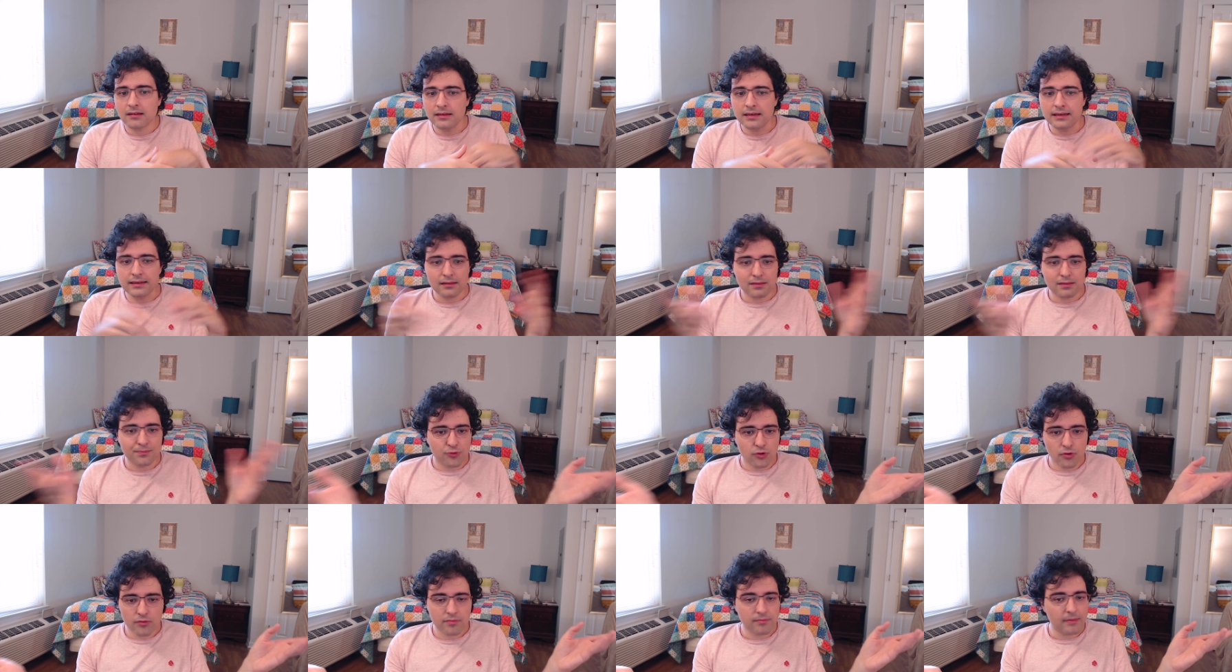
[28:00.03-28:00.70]

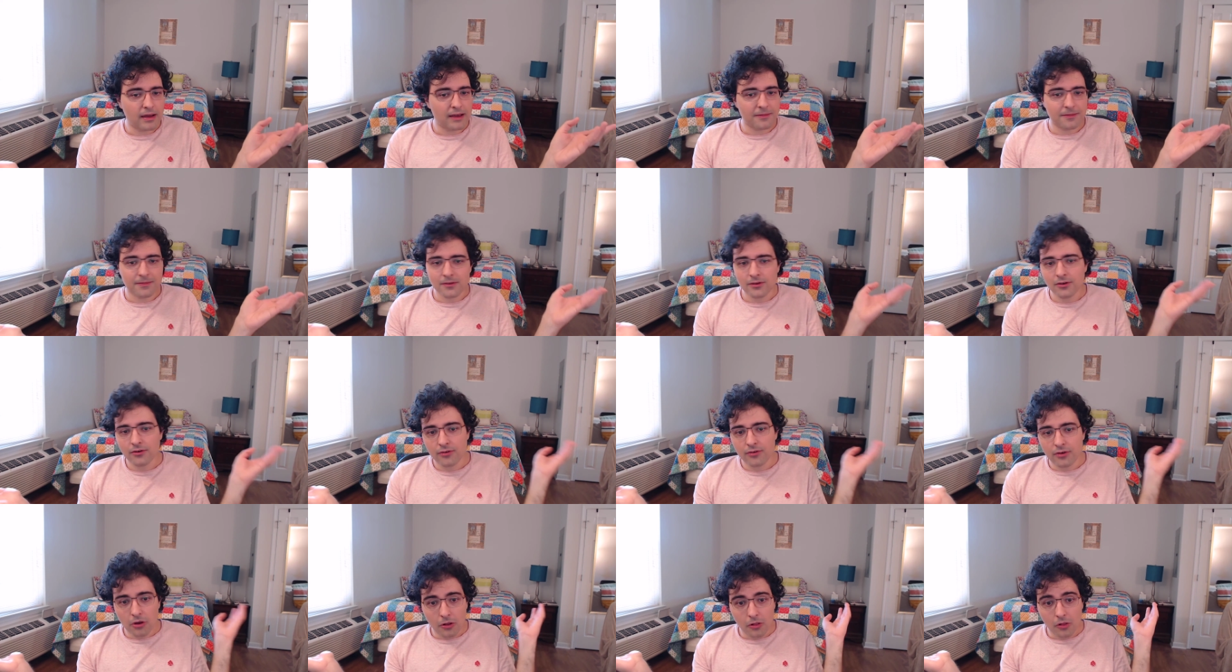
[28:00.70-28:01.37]
disproves my
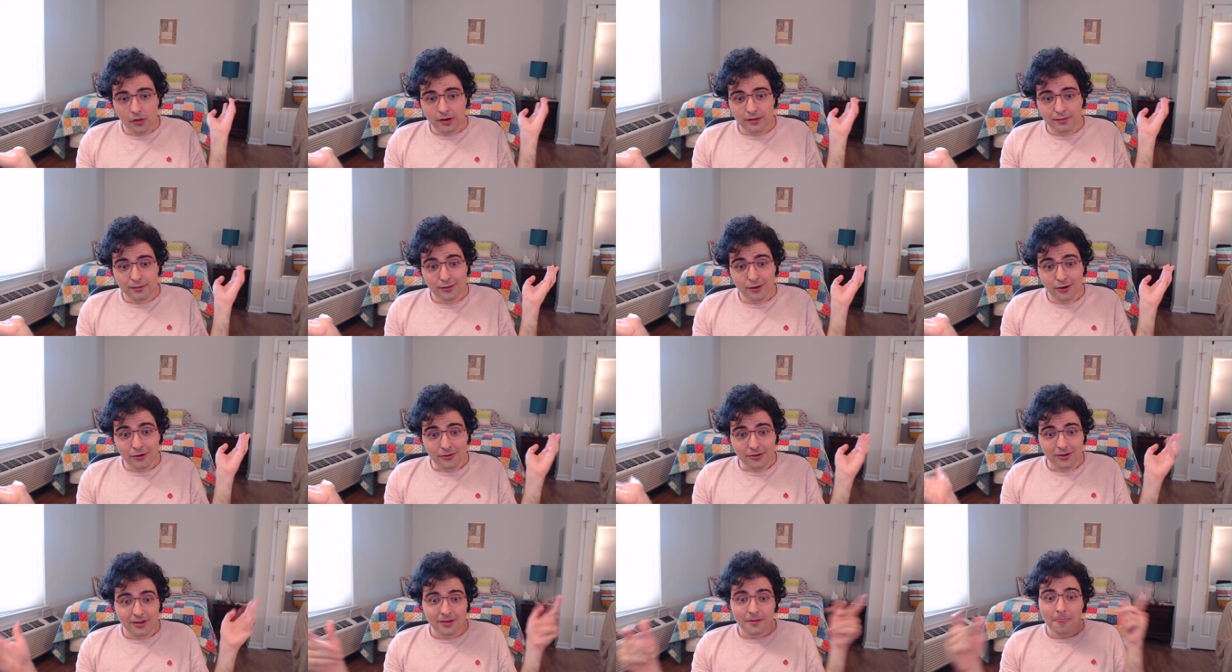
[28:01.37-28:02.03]
theory all on its
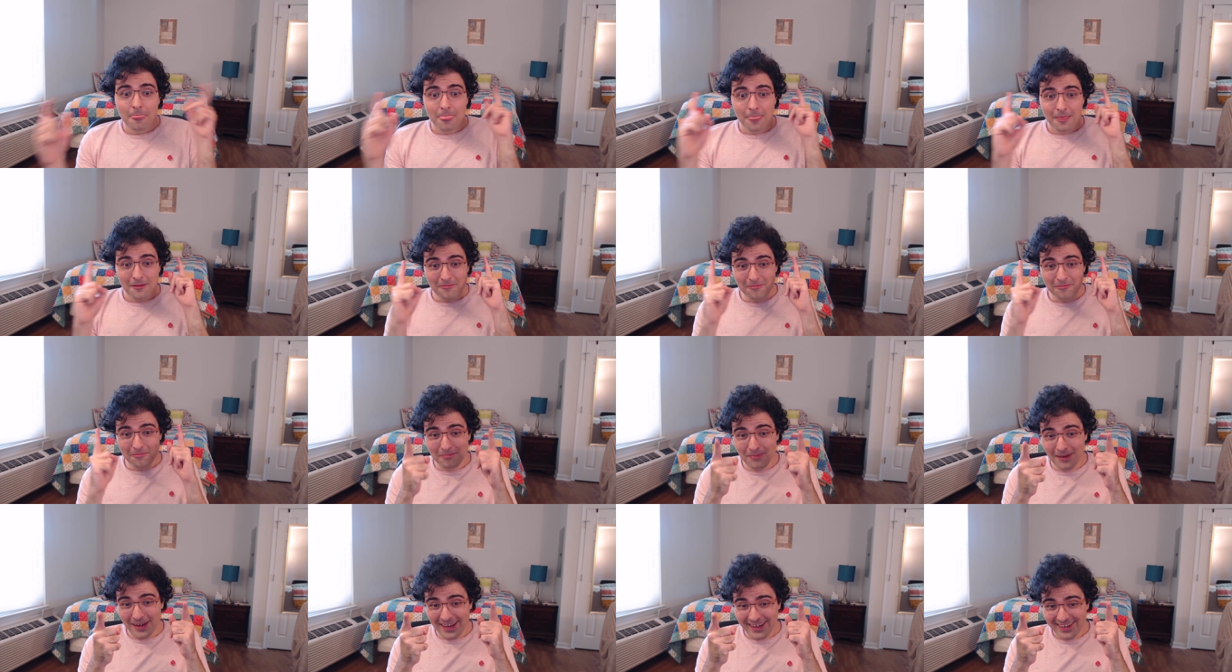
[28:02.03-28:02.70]
own.
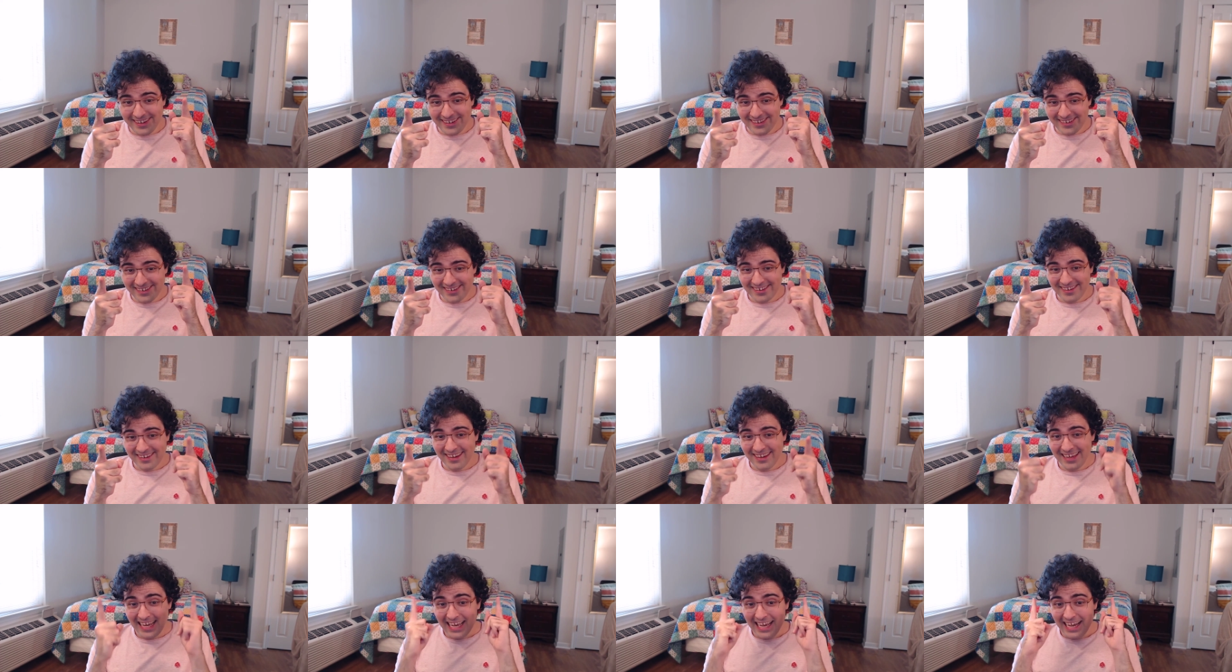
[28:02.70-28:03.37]
But
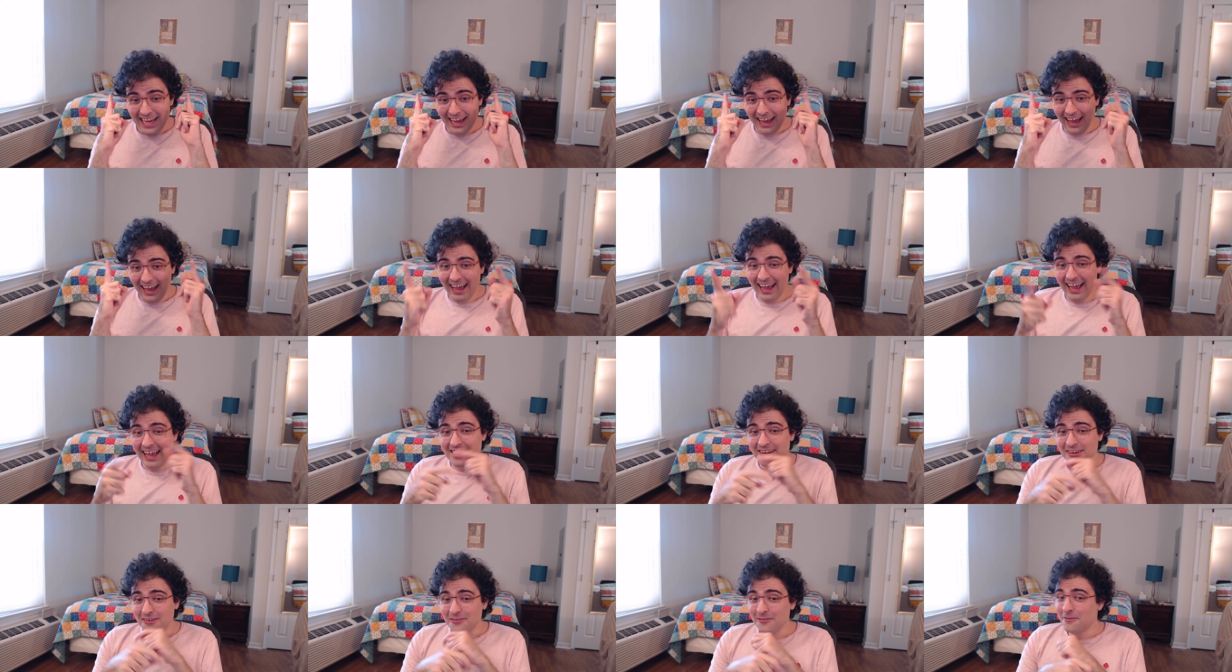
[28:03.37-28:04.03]
I
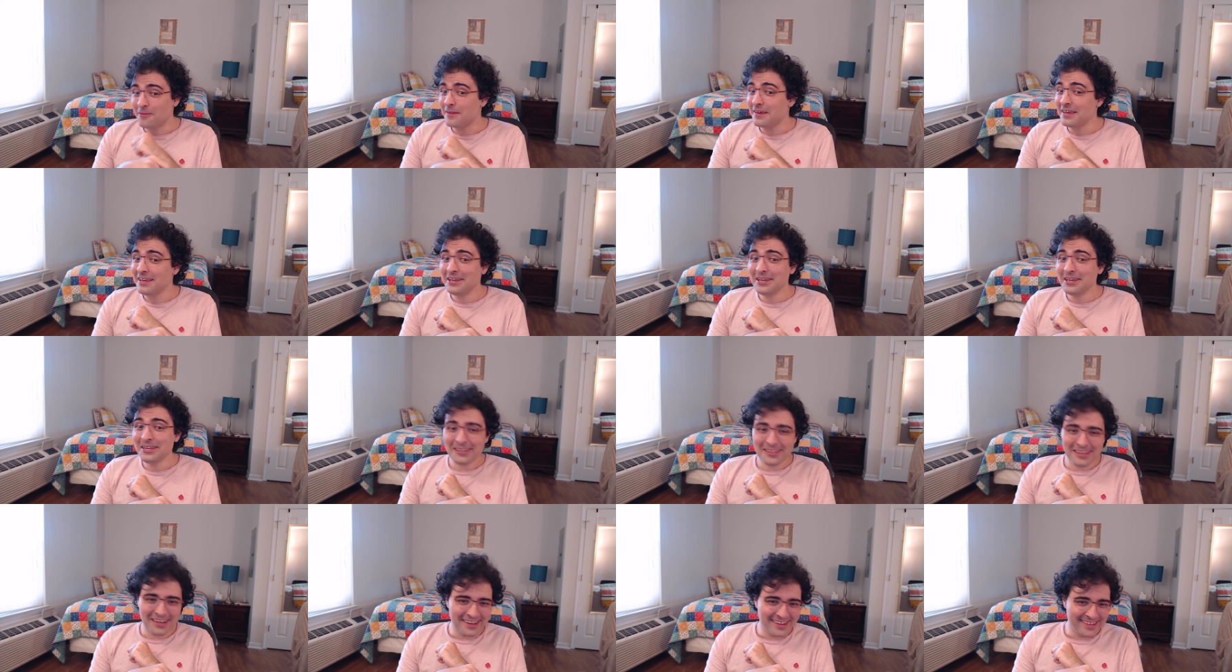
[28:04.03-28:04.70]
don't think it
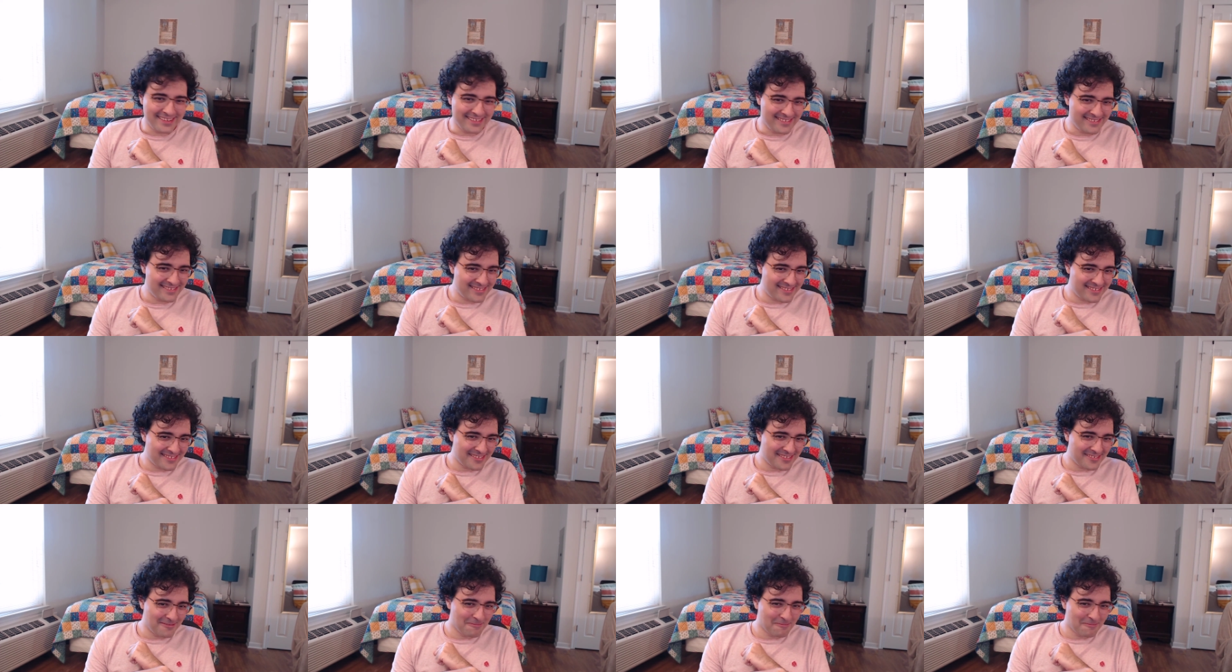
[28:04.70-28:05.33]
does.